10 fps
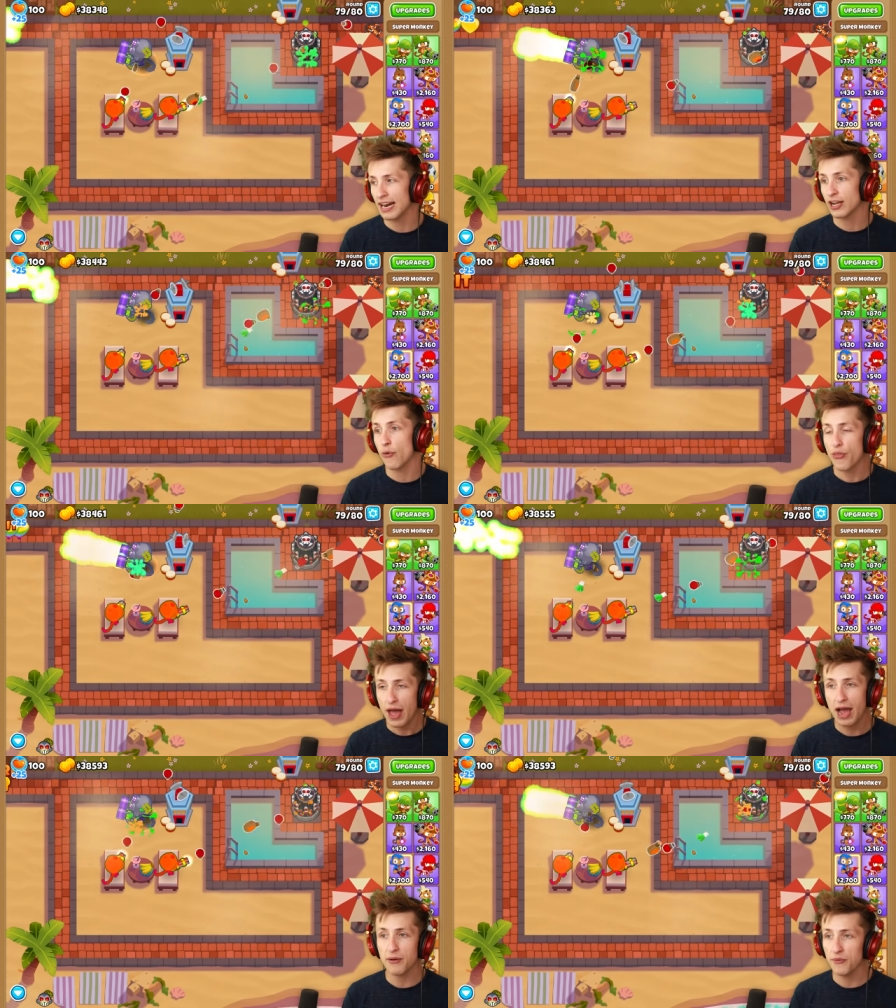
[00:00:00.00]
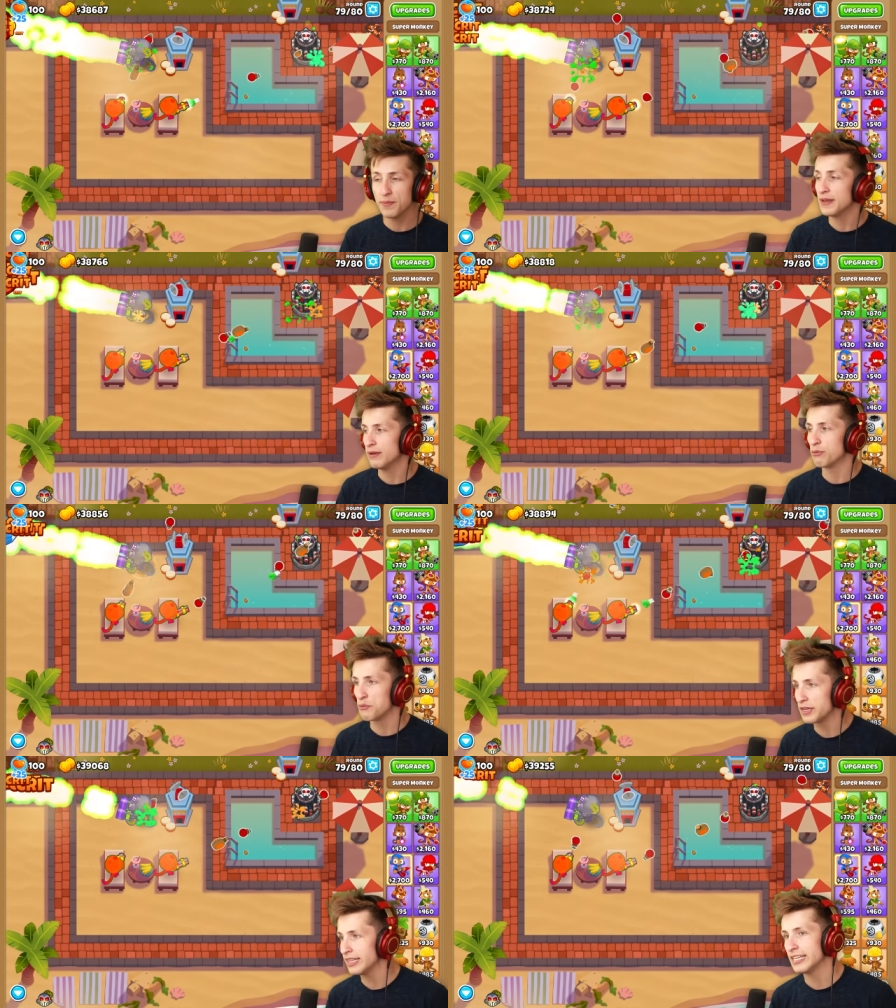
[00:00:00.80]
And I go, that would be
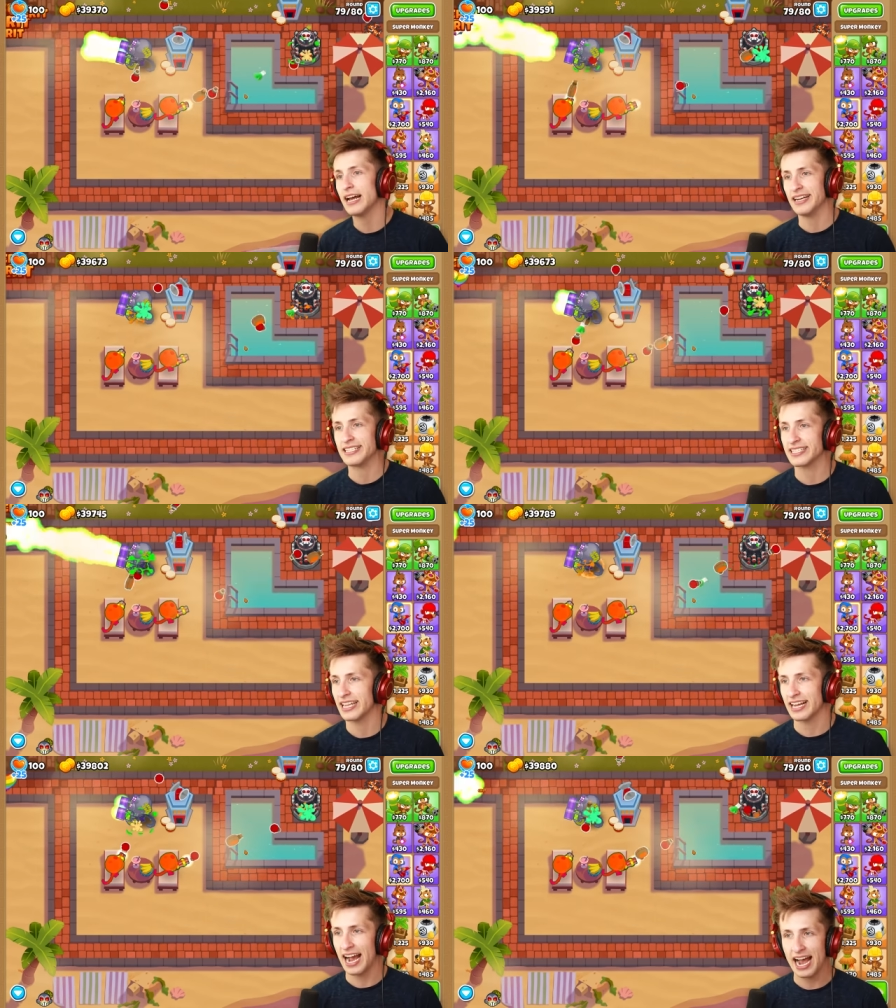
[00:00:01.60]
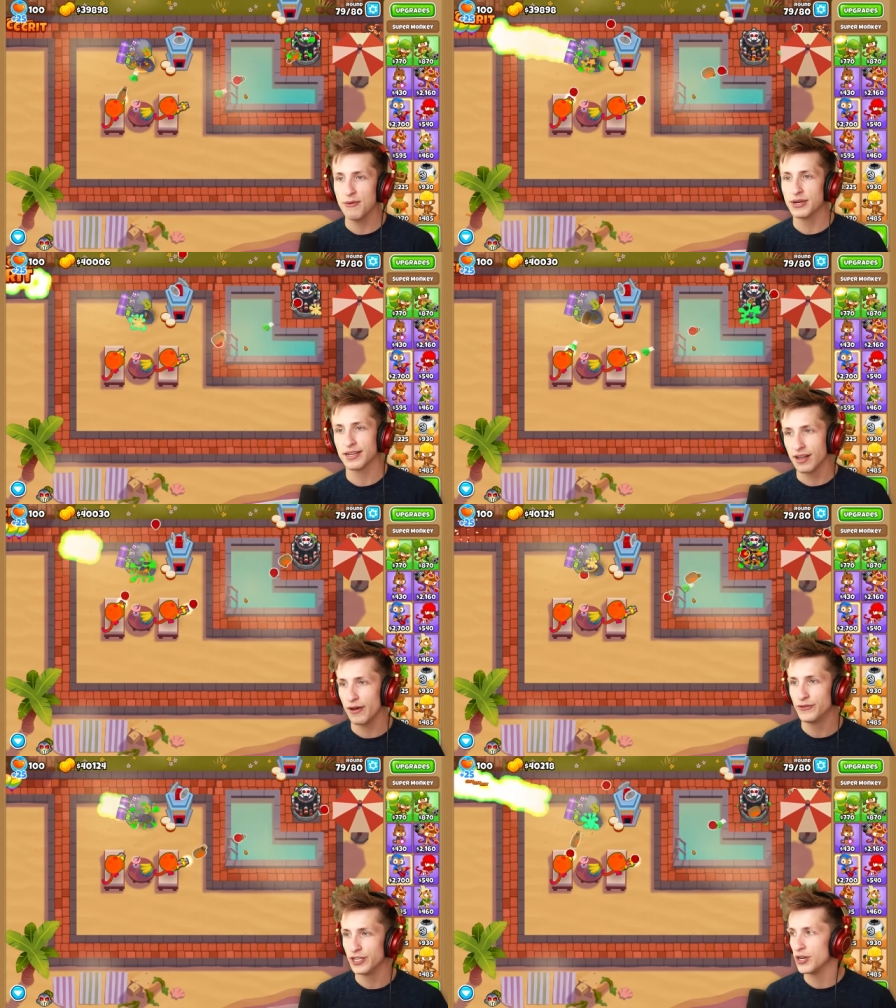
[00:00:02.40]
really nice. Like, I would
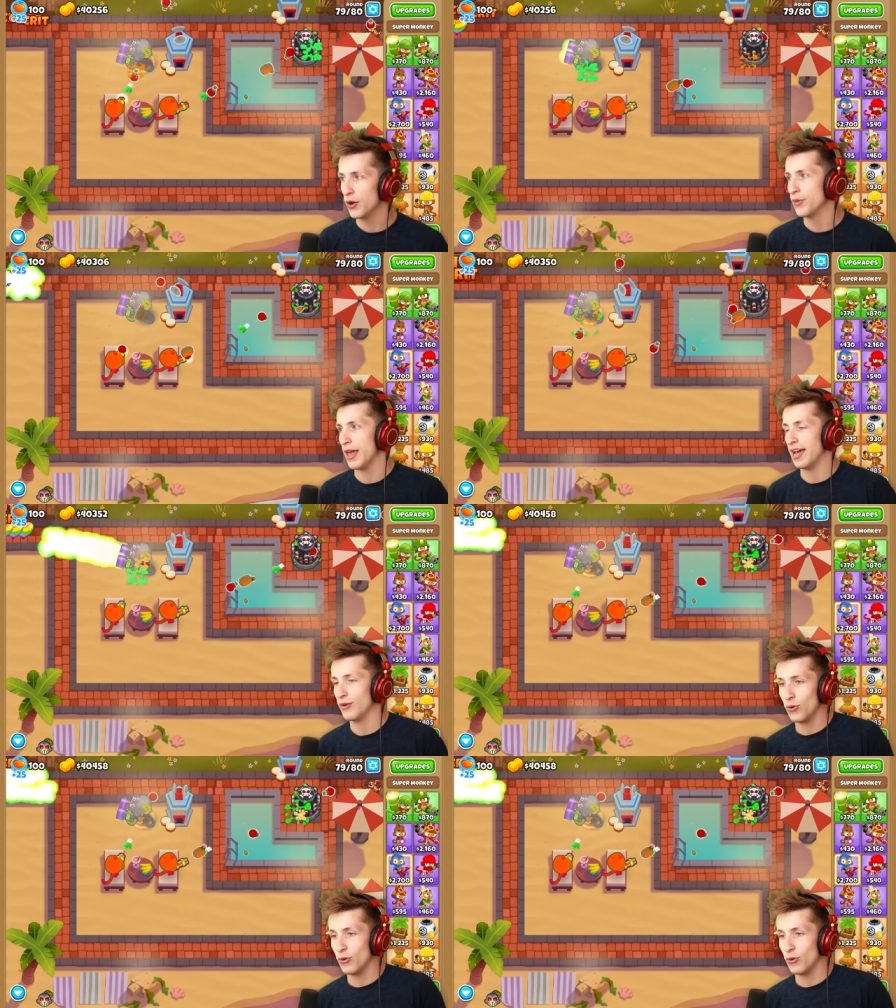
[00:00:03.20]
love to know that.